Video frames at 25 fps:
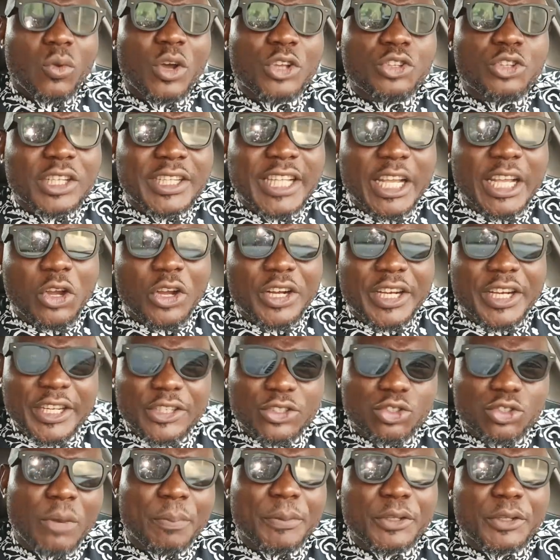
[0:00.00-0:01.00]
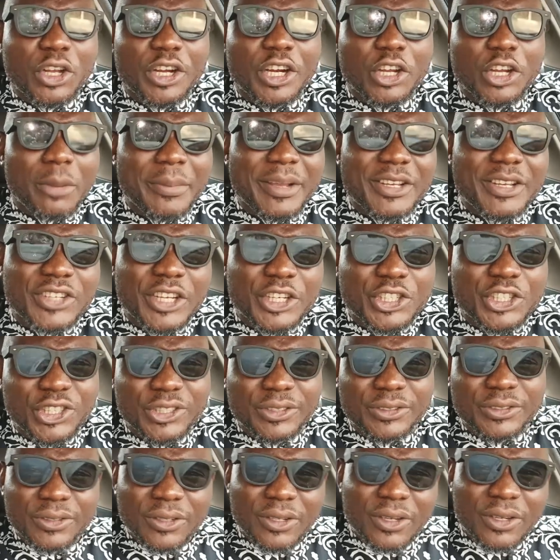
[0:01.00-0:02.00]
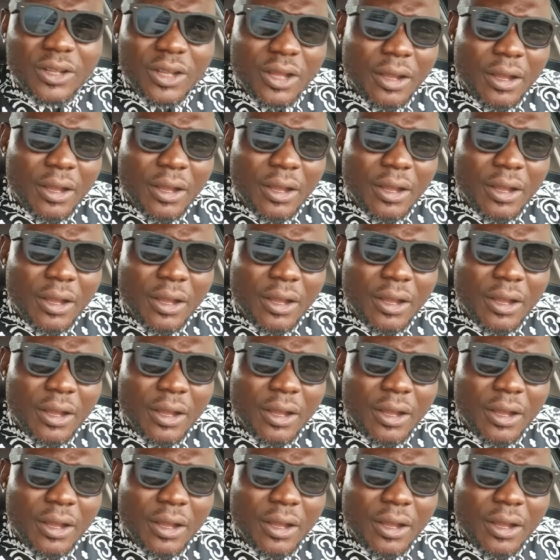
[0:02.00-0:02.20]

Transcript: What's your take on this? Drop it on the comment section